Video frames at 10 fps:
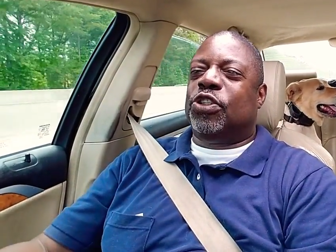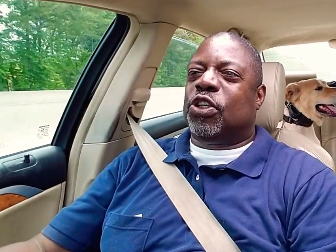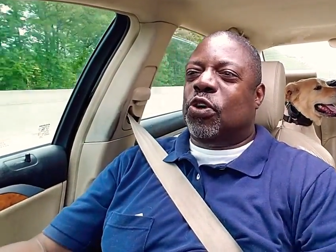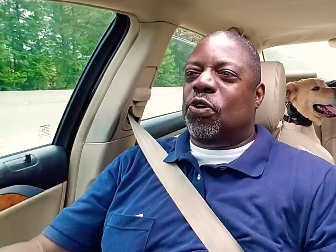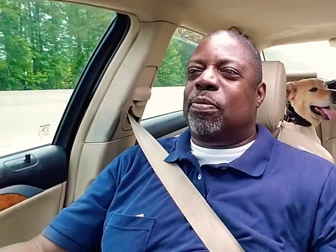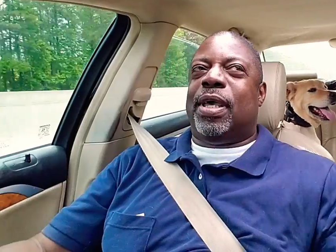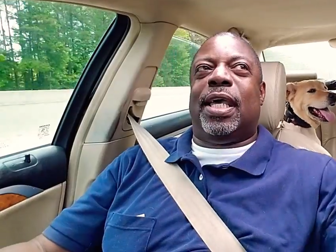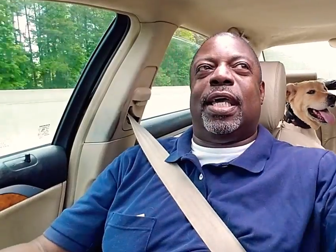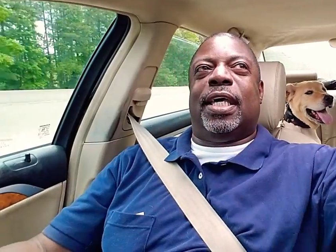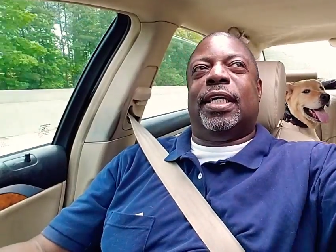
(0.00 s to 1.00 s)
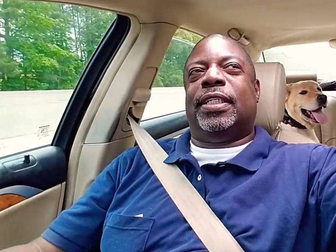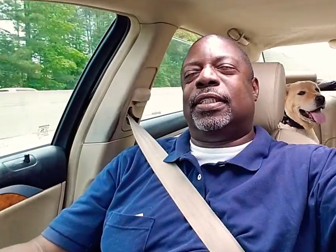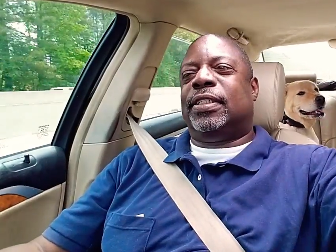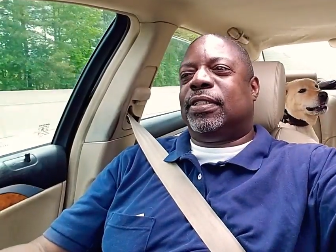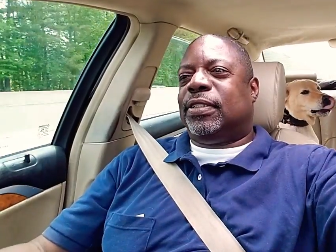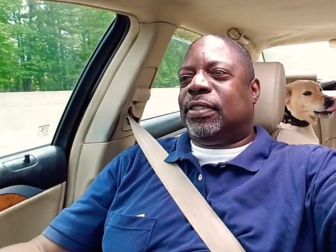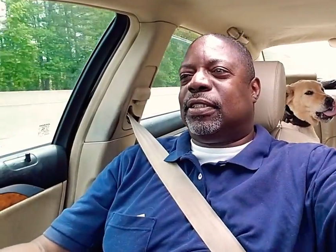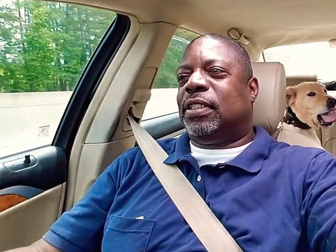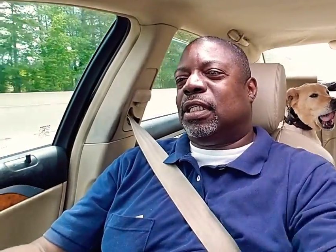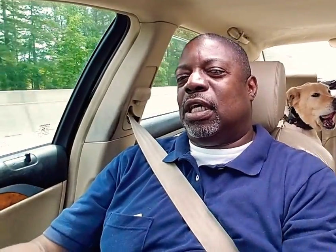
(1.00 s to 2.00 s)
zoom in
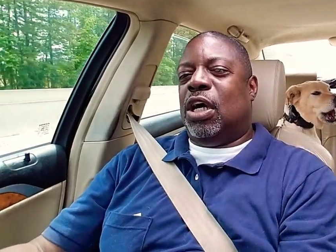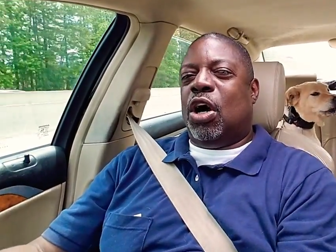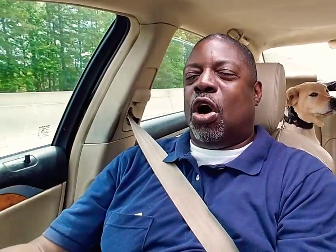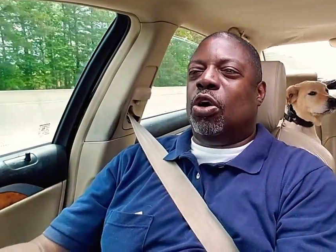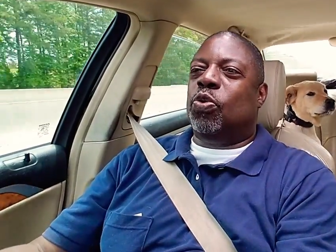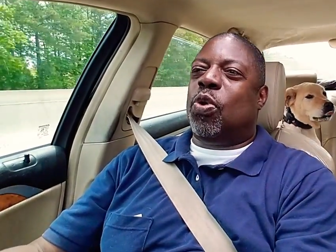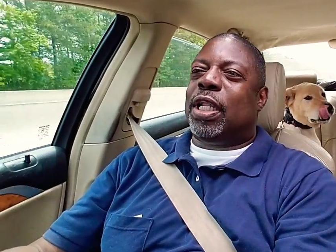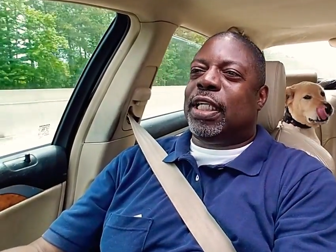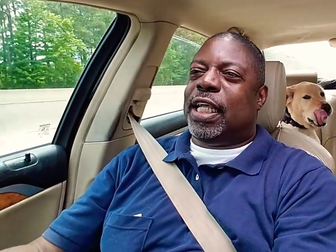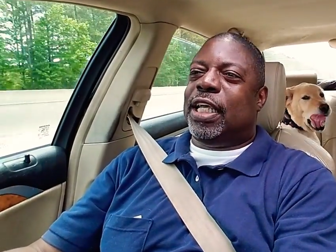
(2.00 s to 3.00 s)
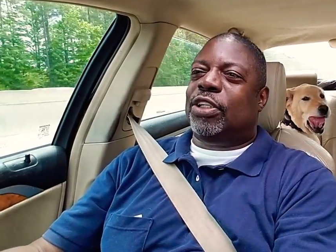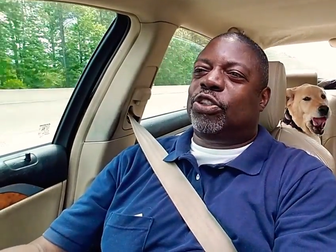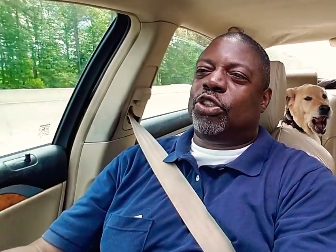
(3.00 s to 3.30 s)
on what it is you're